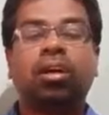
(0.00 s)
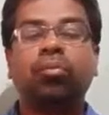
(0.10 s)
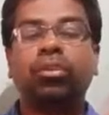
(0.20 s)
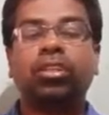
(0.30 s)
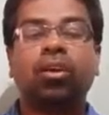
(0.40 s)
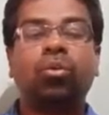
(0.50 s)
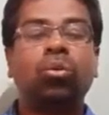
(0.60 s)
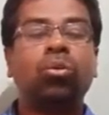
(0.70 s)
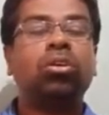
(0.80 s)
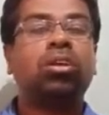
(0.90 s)
come with a
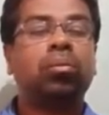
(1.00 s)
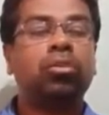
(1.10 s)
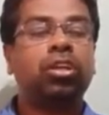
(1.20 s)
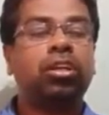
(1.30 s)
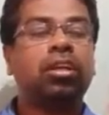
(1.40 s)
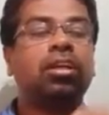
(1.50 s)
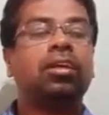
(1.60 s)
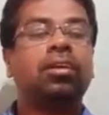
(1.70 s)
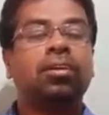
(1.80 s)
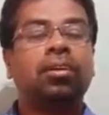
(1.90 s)
whole community
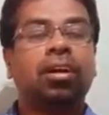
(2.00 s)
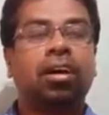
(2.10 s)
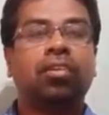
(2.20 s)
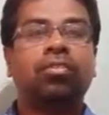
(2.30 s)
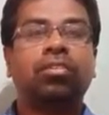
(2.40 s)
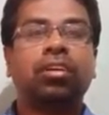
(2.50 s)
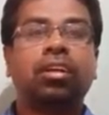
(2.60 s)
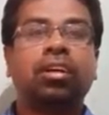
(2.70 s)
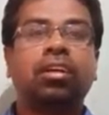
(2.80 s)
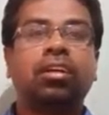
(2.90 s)
of
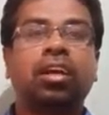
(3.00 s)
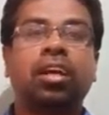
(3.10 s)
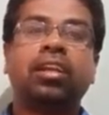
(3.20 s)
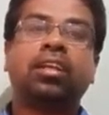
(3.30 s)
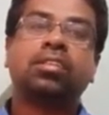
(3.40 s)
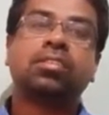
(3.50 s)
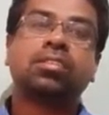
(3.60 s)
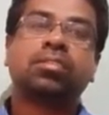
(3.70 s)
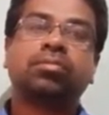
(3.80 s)
editors.